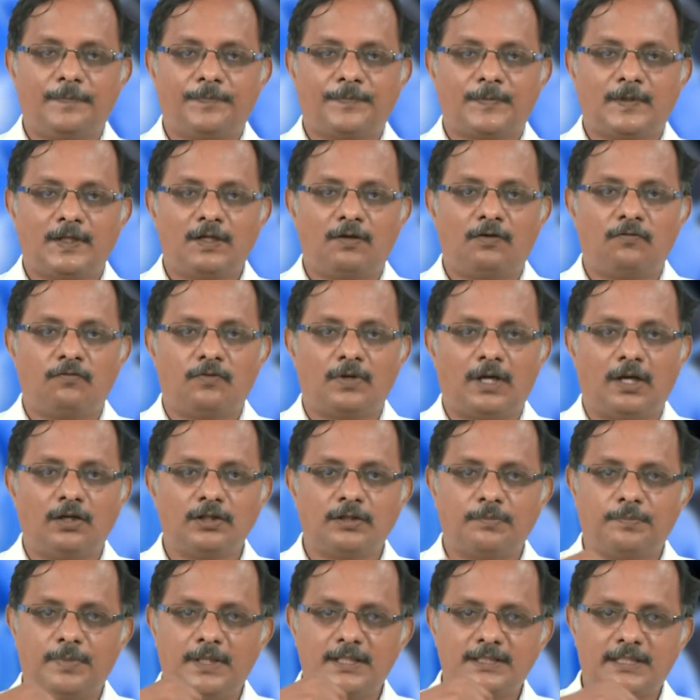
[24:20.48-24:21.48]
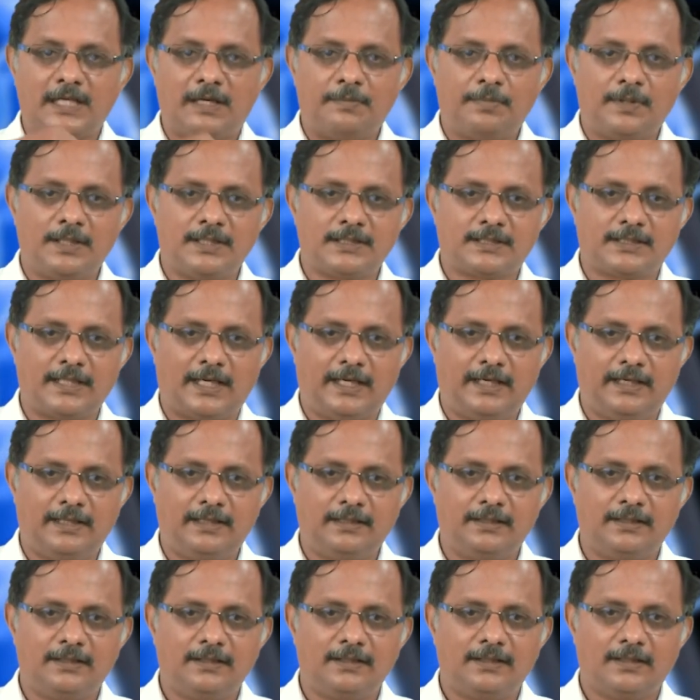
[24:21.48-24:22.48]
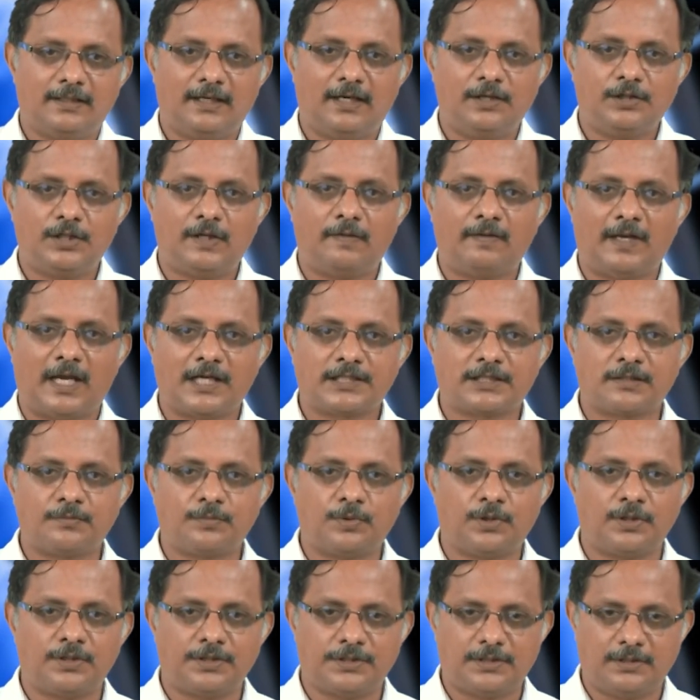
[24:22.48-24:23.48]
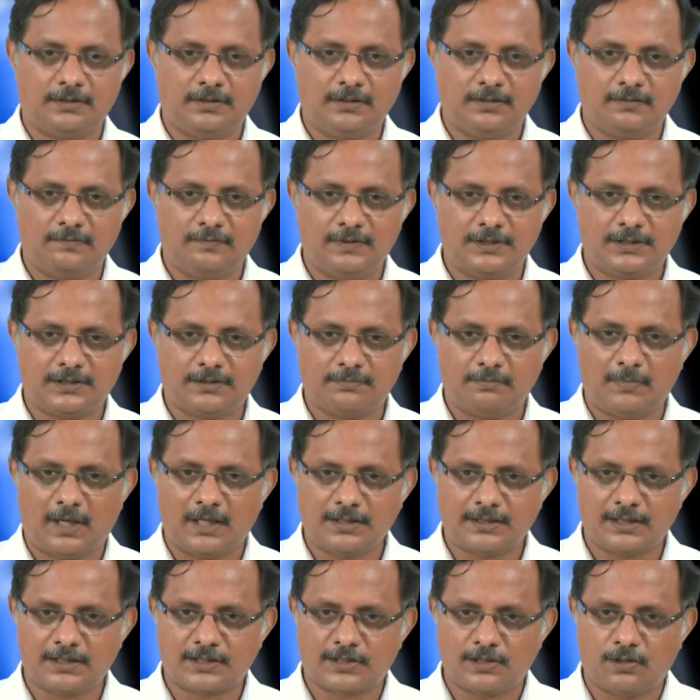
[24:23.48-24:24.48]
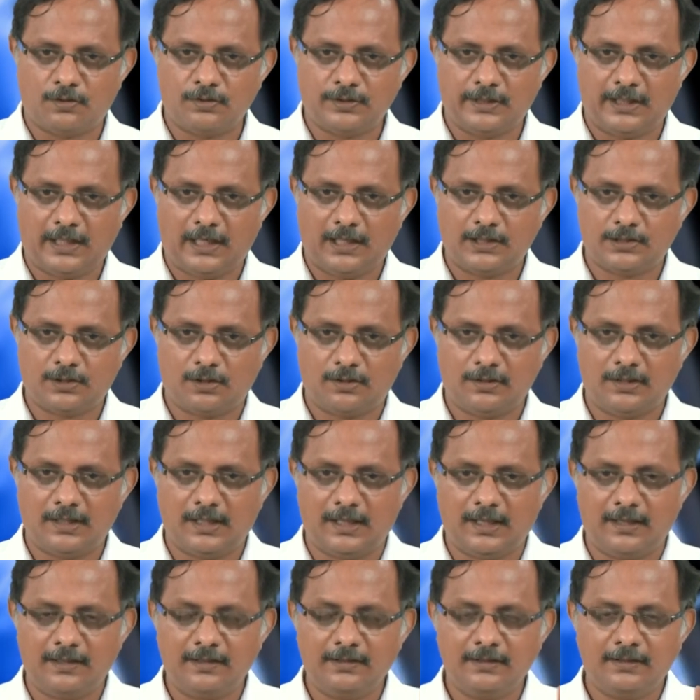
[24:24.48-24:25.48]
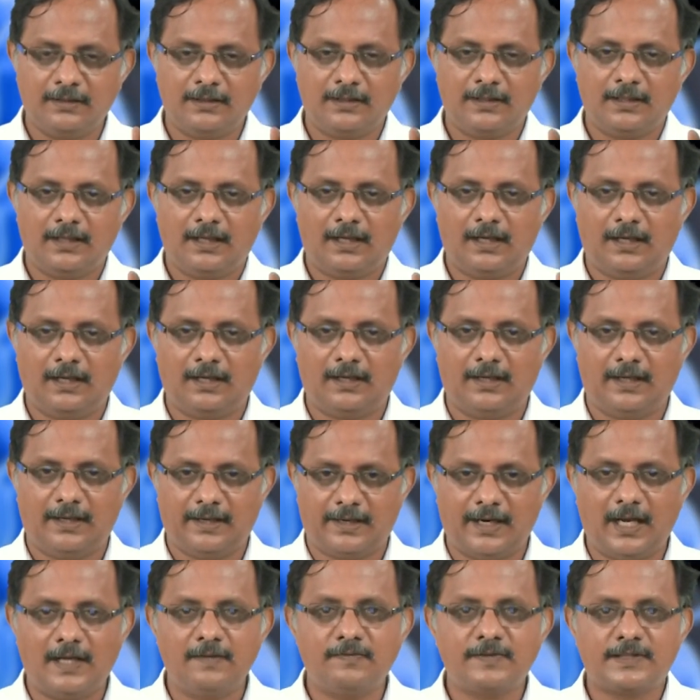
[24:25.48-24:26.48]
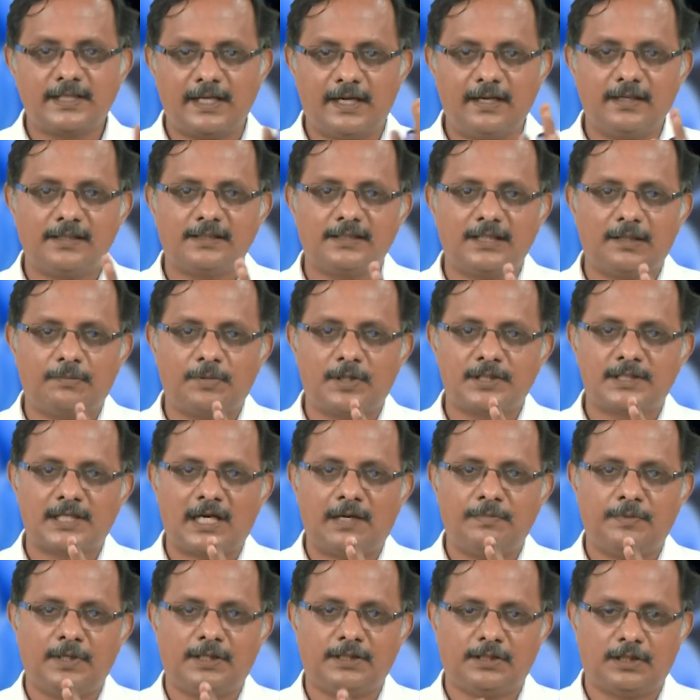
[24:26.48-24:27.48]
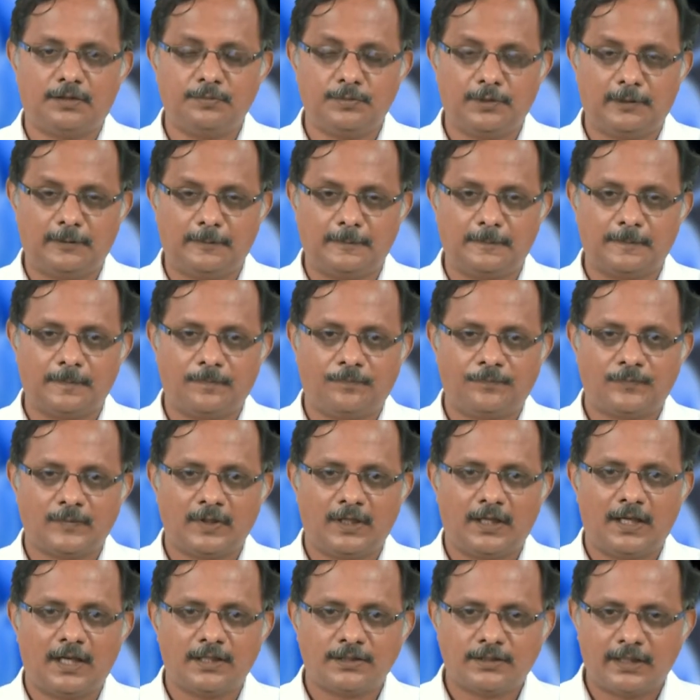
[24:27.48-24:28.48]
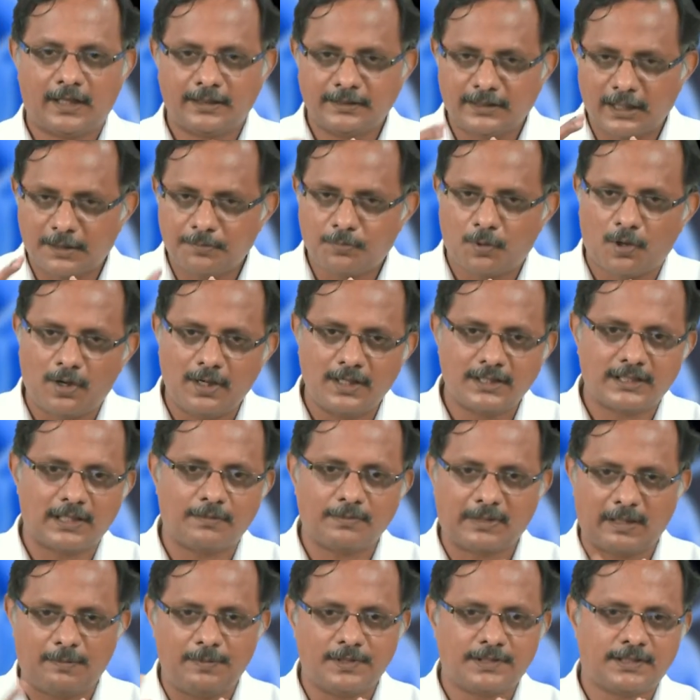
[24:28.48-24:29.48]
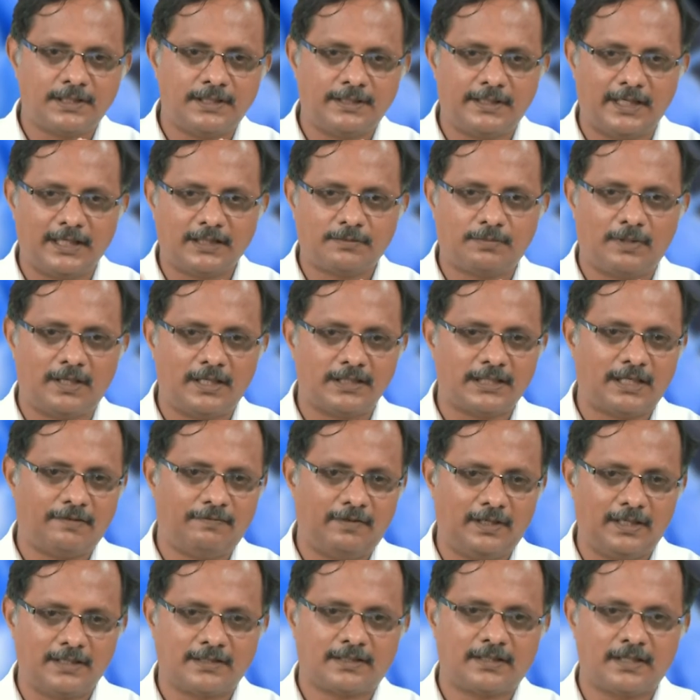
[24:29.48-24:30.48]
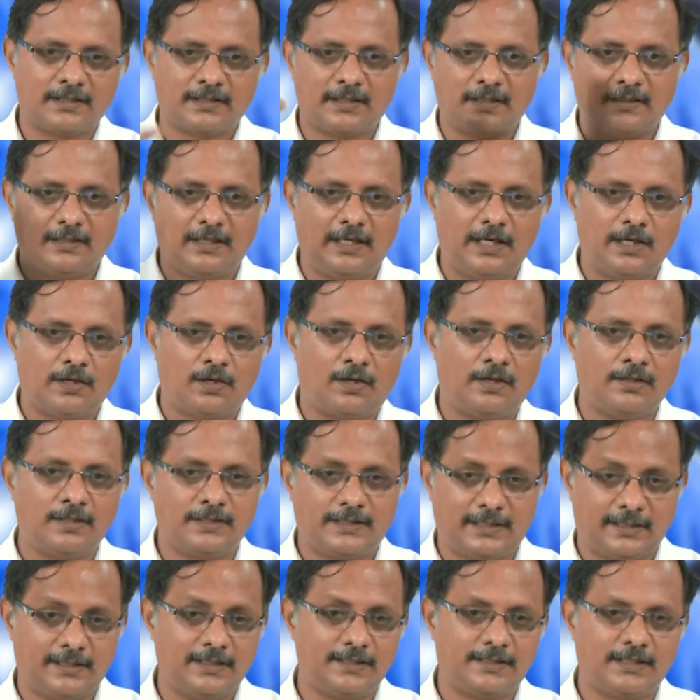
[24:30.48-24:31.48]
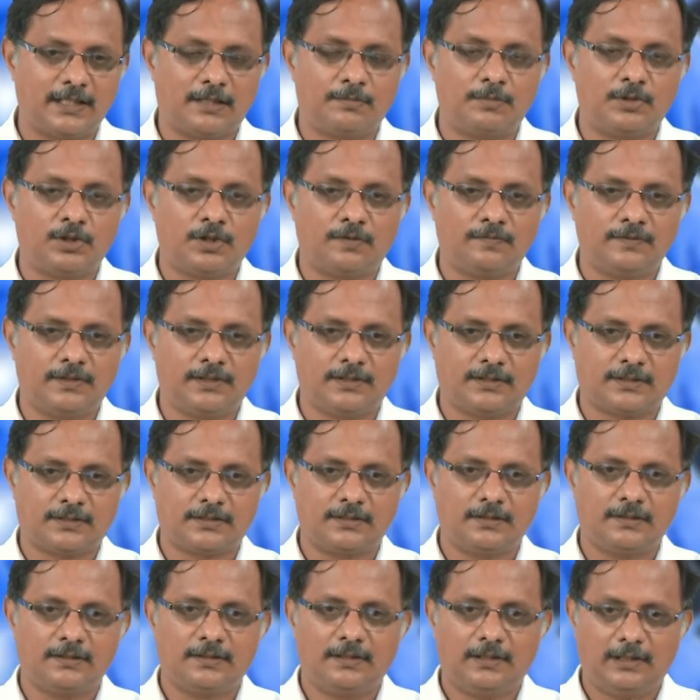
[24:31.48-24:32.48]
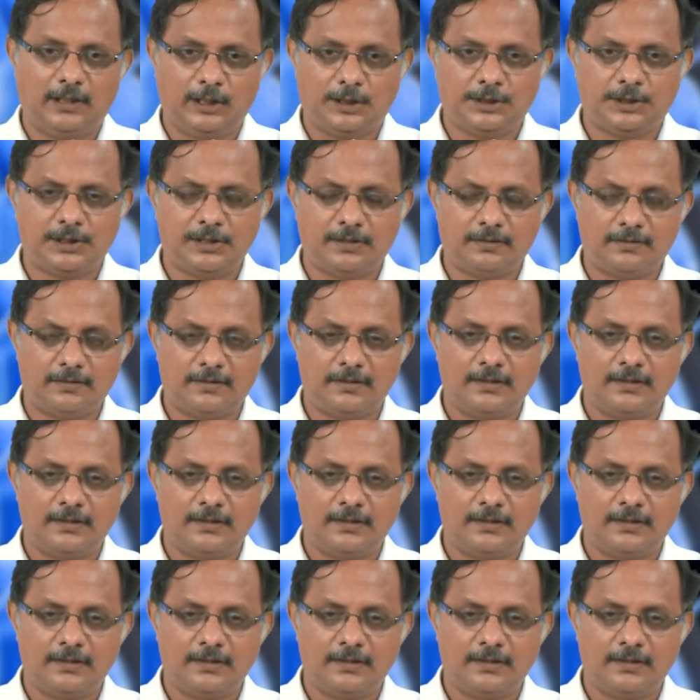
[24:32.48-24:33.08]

Now, on the presynaptic side, right, you have an action potential which marches down the axon and arrives at the presynaptic terminal. So, at that point some chemistry takes place, and we will discuss that later on in the second segment of this lecture.